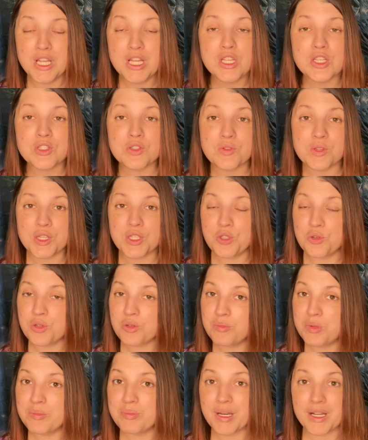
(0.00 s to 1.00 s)
so that you can
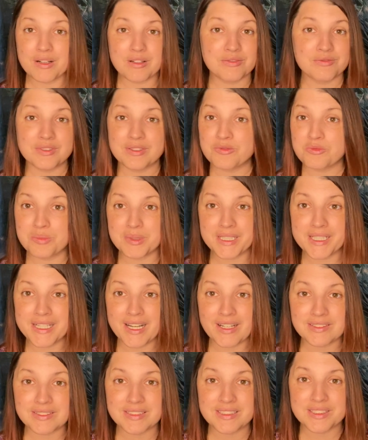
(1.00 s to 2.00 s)
be better for everybody
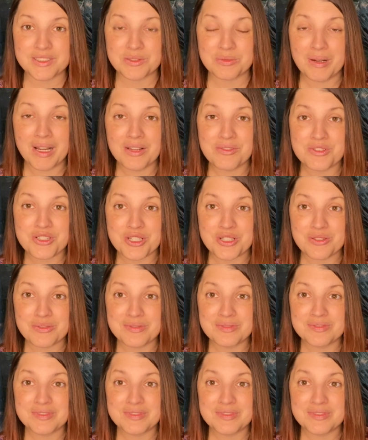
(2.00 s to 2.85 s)
else that's around you,